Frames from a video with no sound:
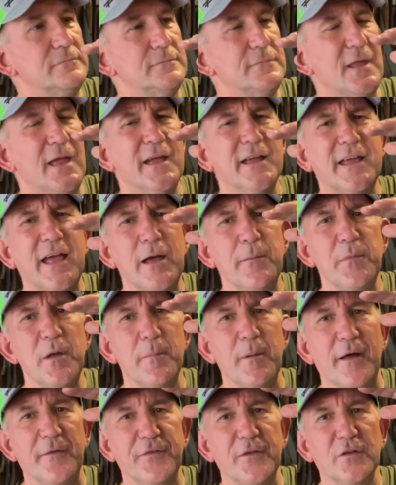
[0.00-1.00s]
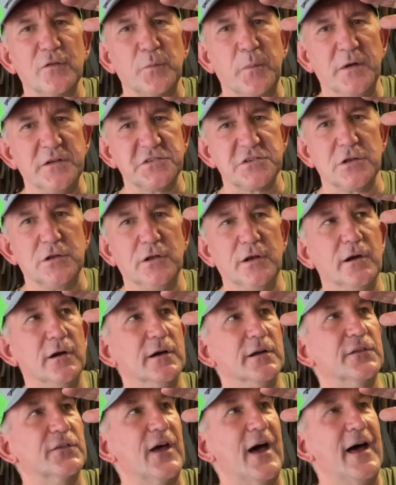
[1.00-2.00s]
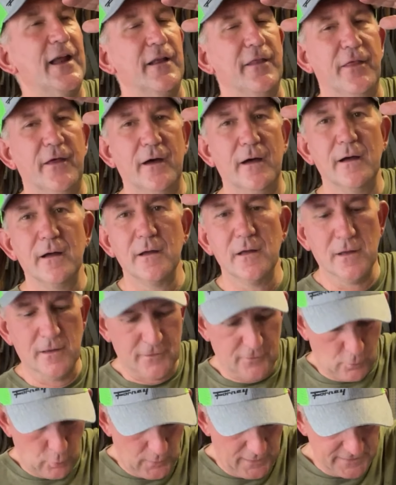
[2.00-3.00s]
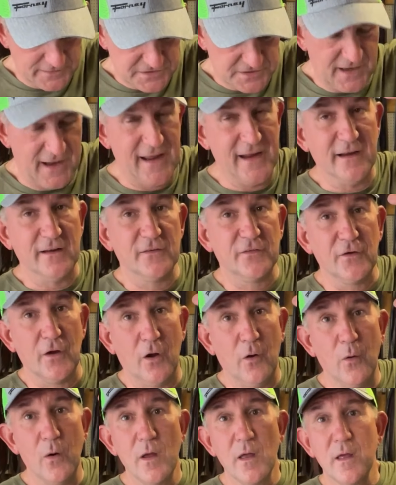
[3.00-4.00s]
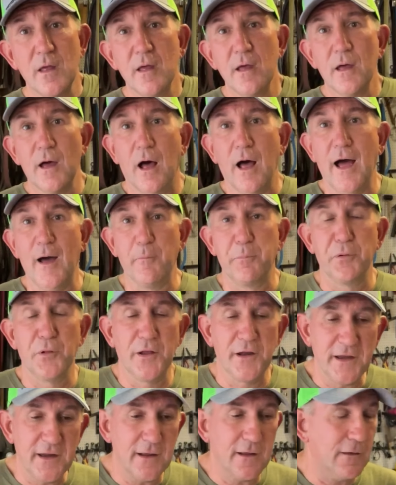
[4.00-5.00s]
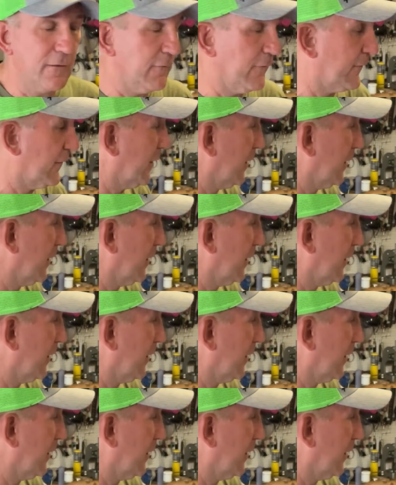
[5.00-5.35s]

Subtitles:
It gave me about this much clearance out of the quench tank. So I'll have plenty of